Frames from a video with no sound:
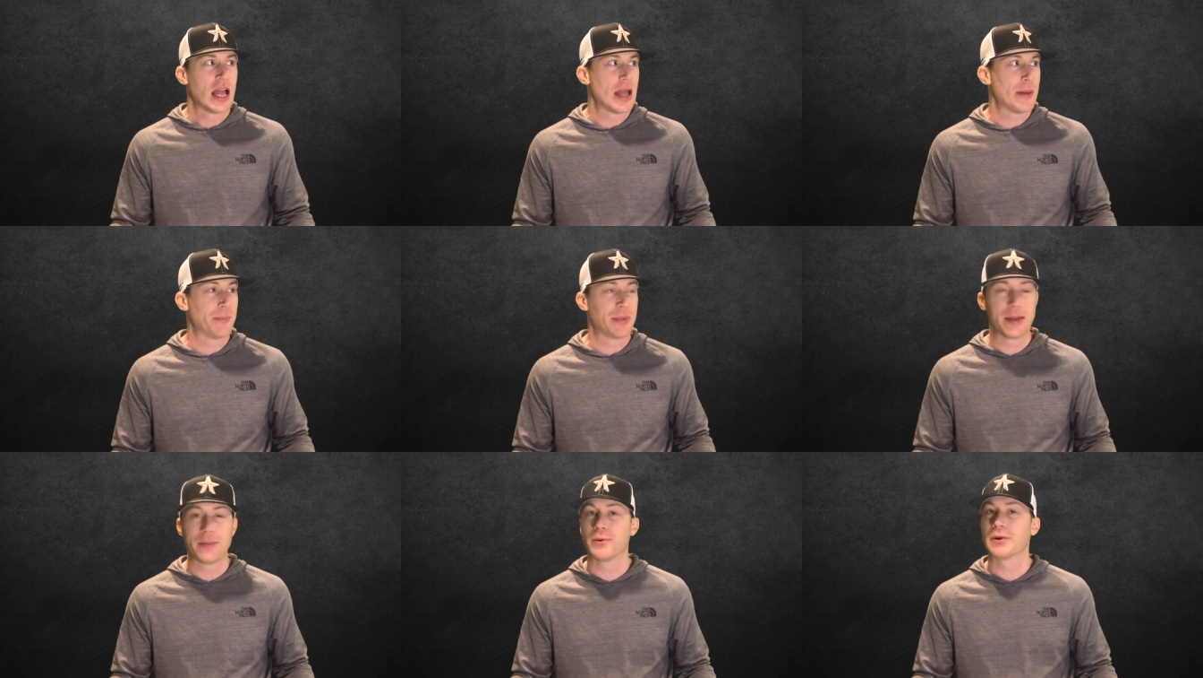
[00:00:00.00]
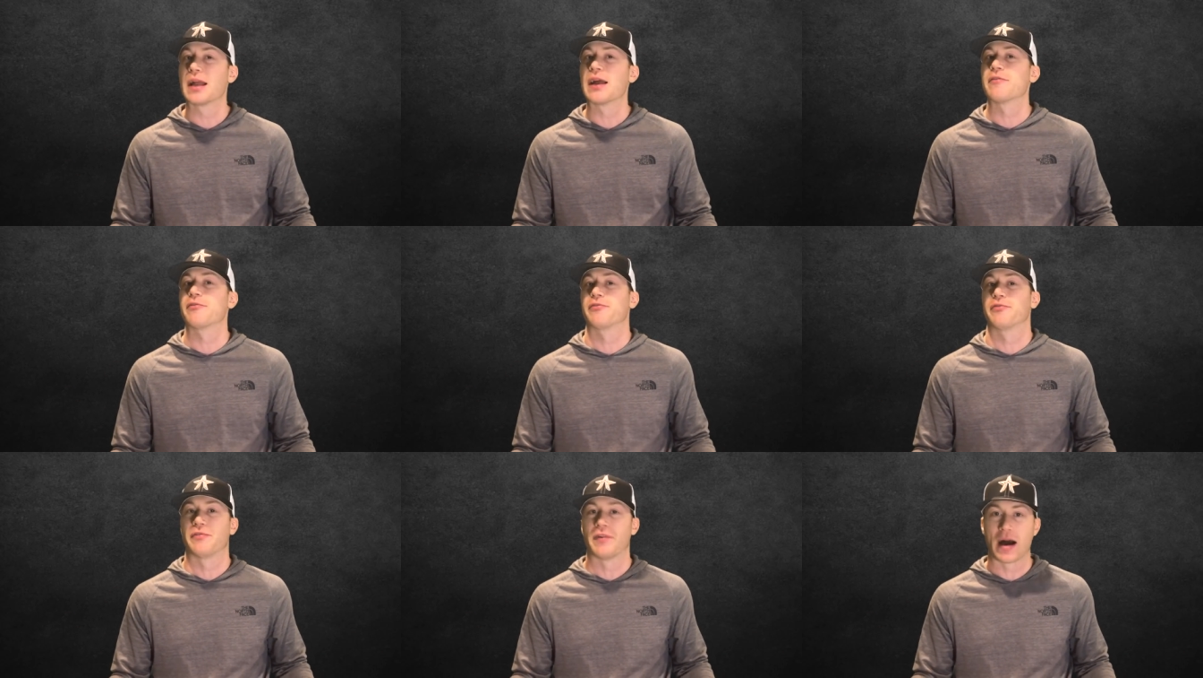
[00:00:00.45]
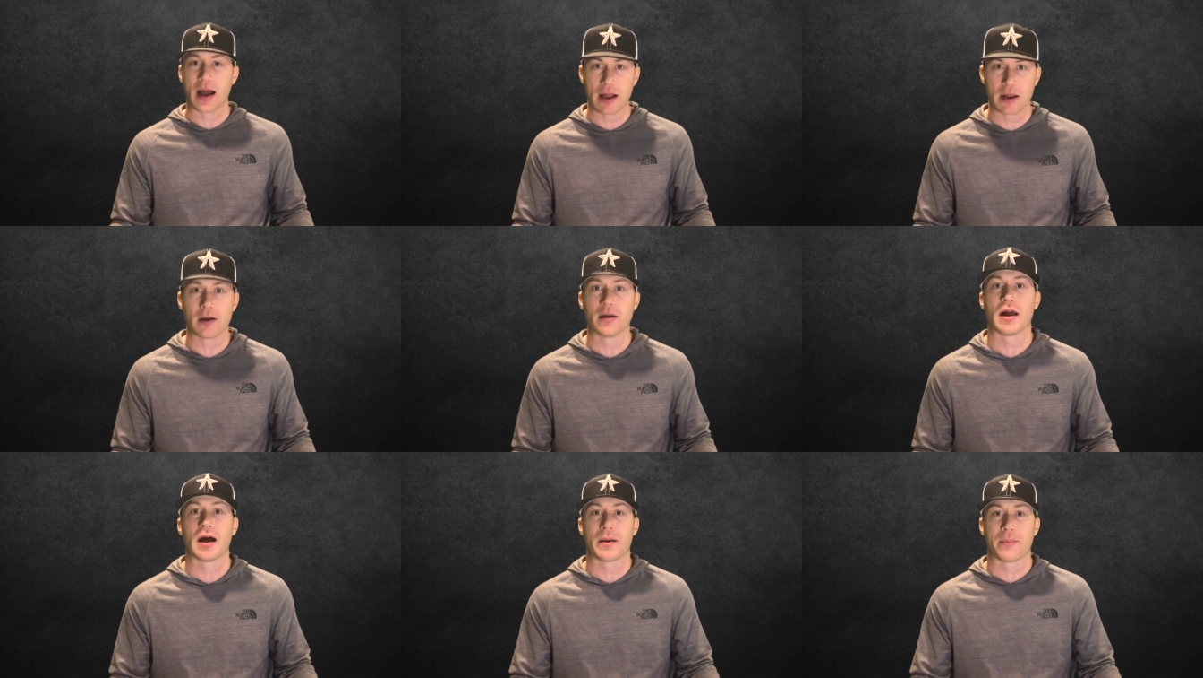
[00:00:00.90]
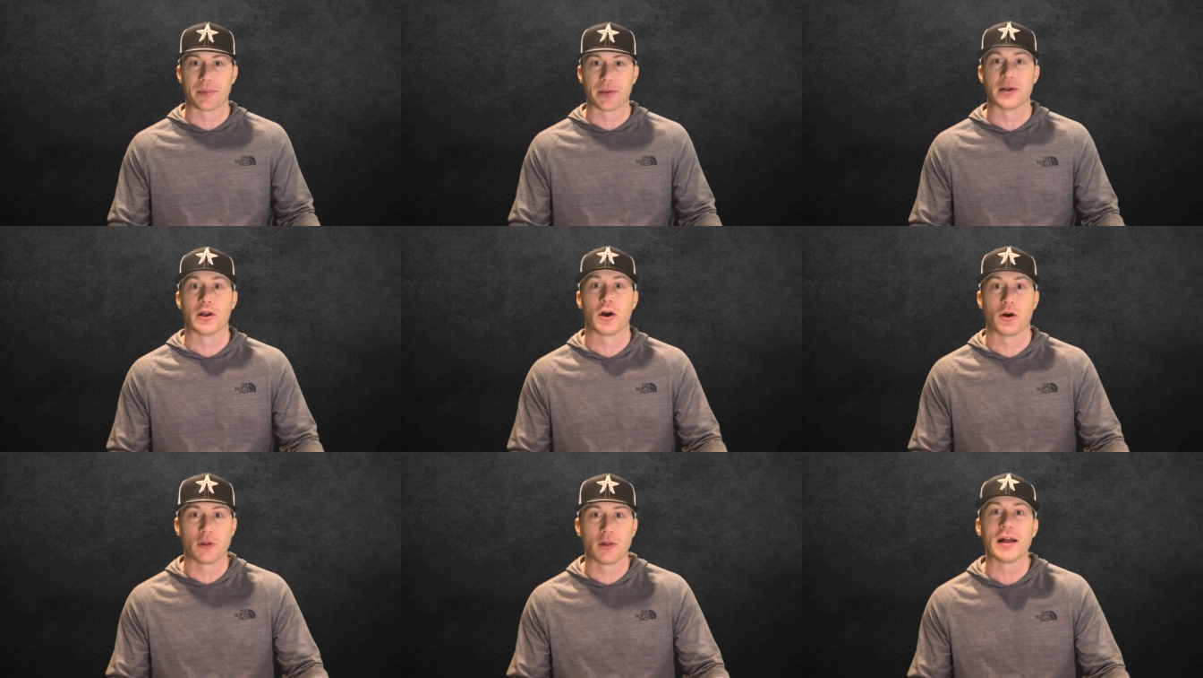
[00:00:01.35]
and people get fired up, you
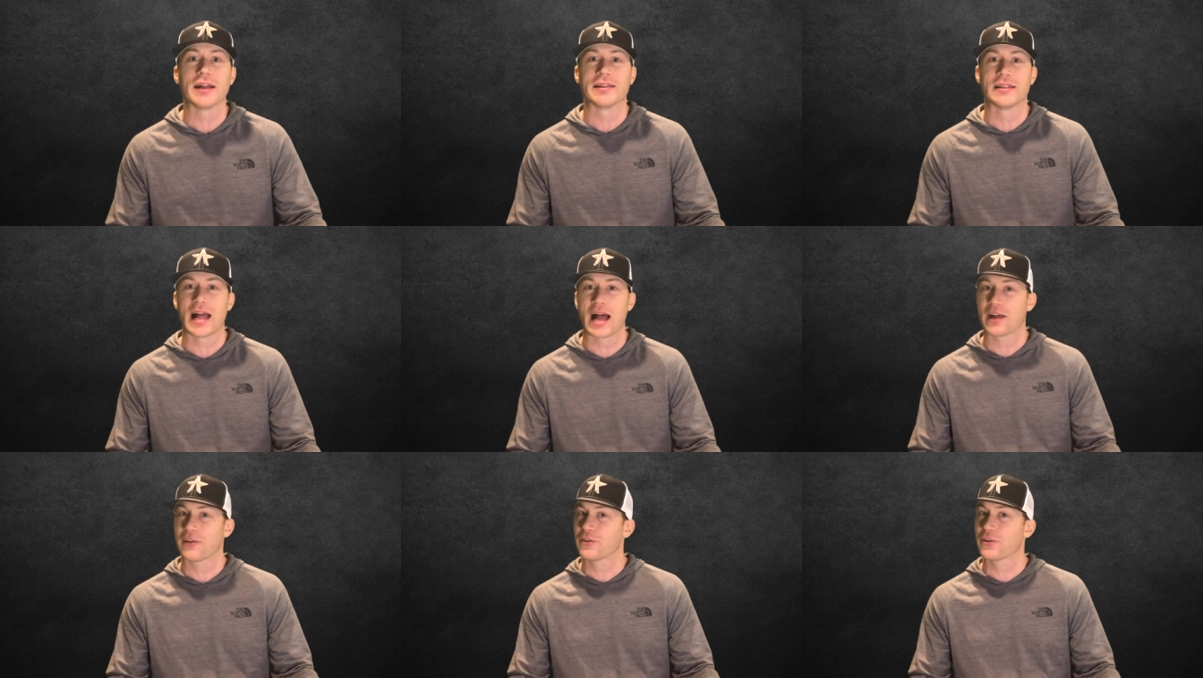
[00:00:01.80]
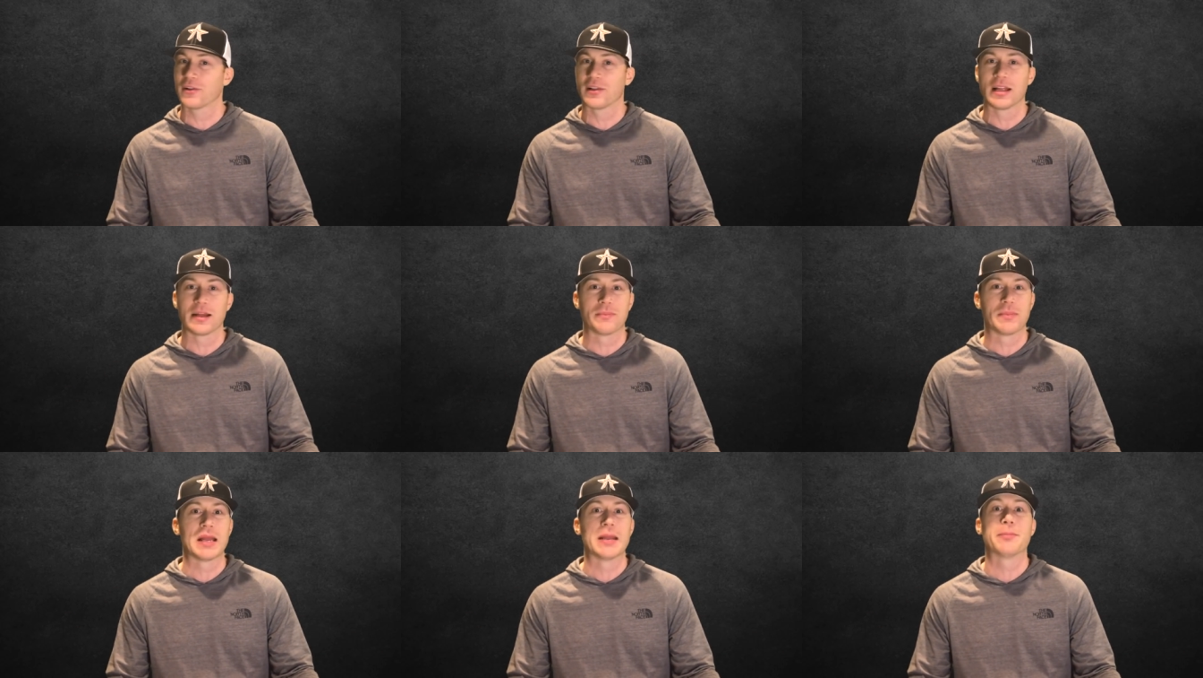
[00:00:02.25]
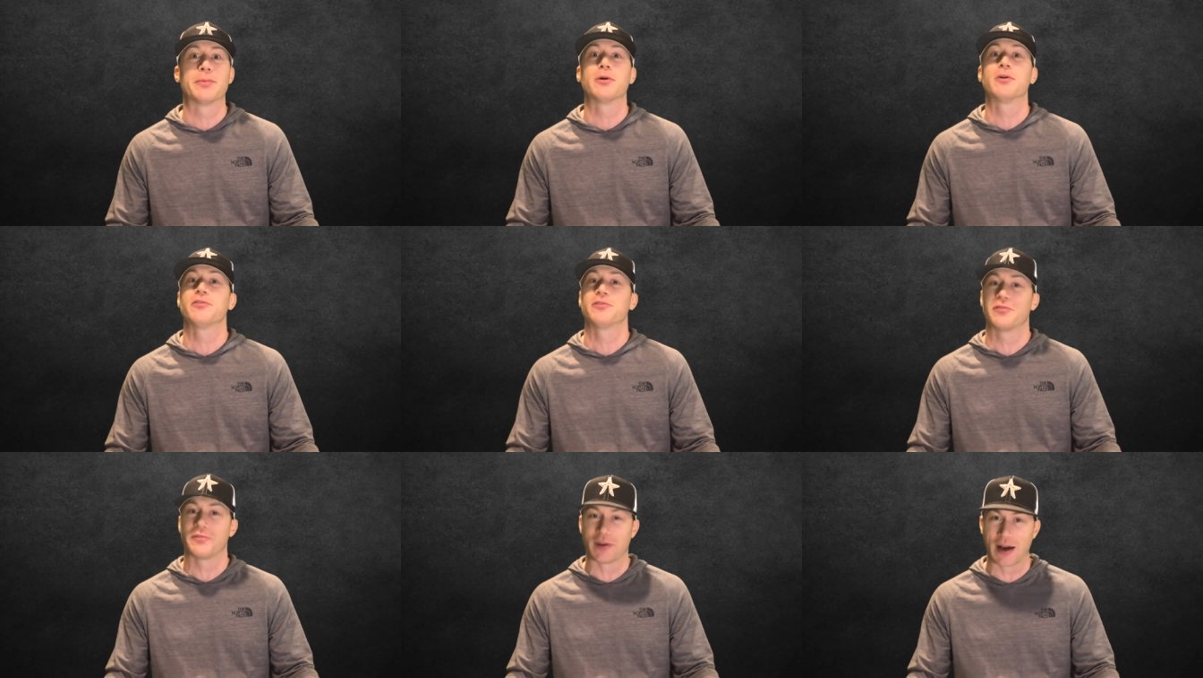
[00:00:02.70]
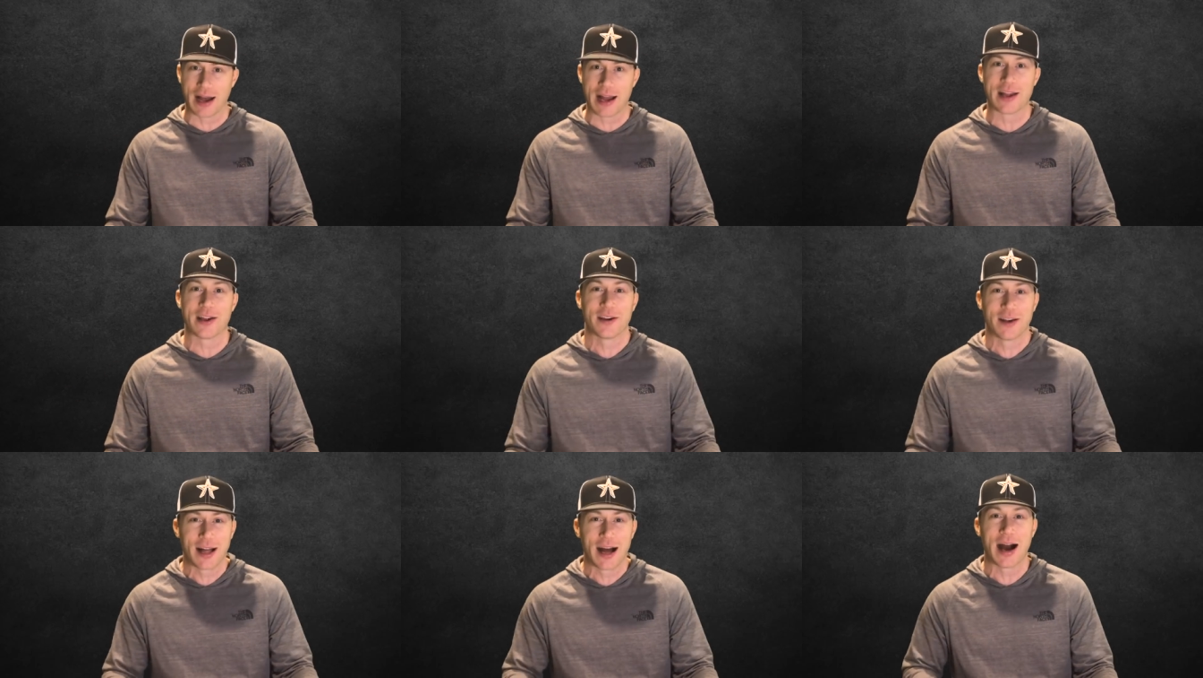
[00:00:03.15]
know, like National League people
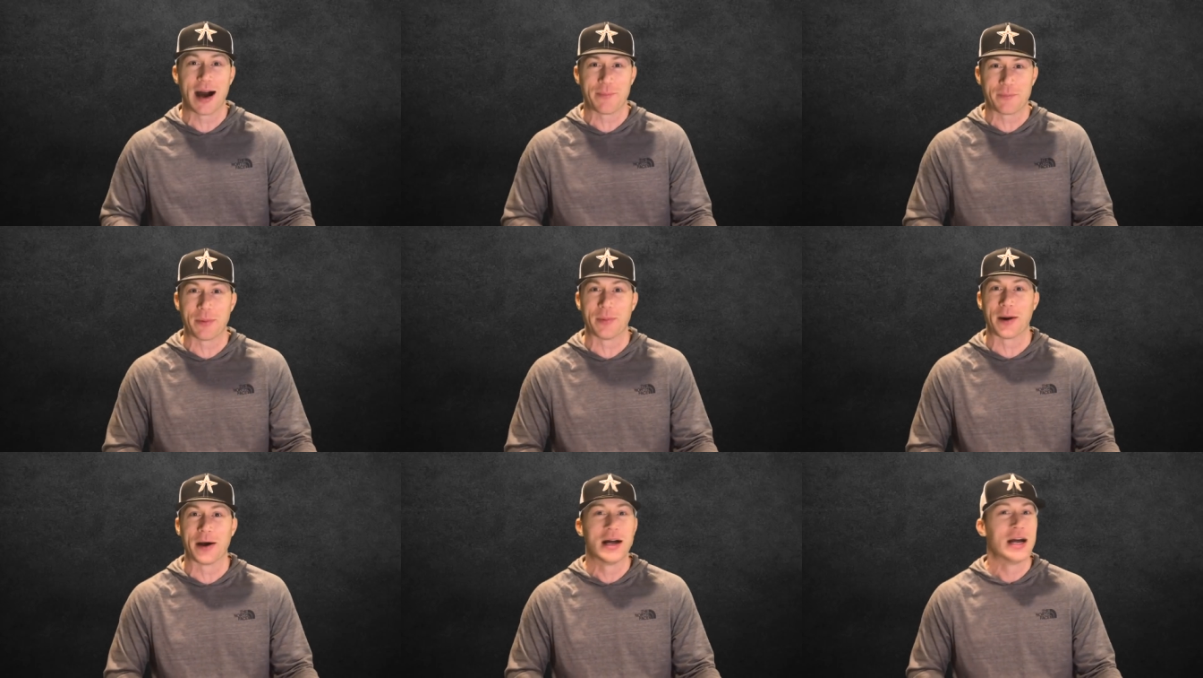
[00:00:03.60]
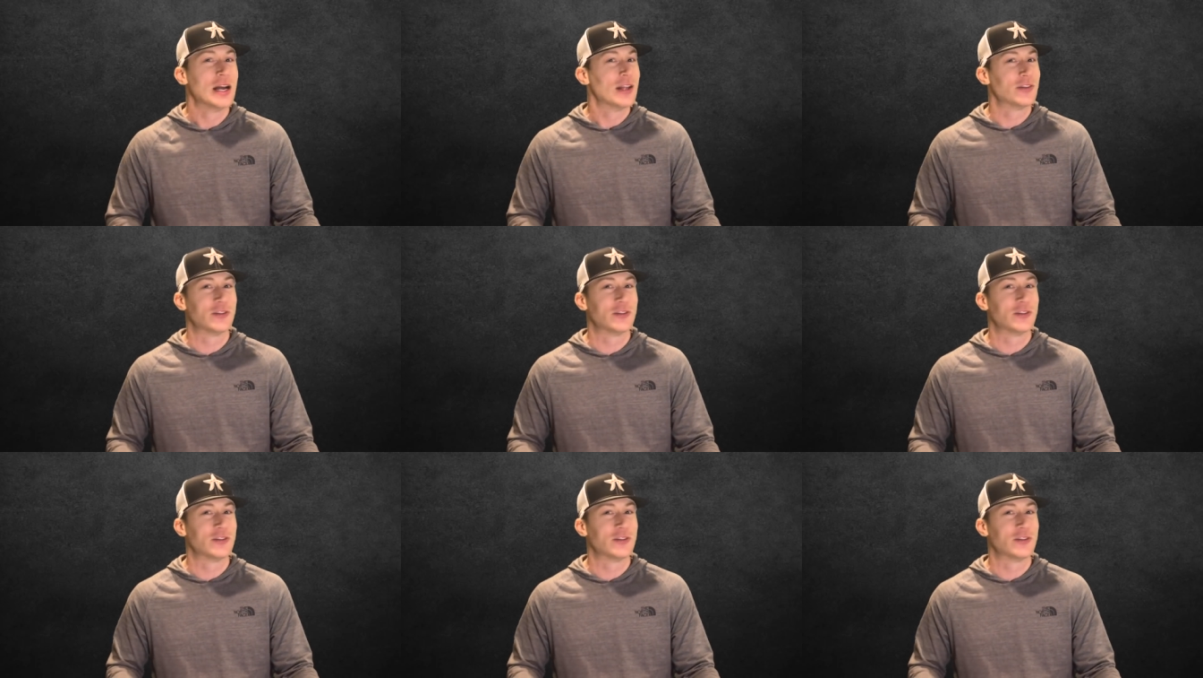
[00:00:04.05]
fired up.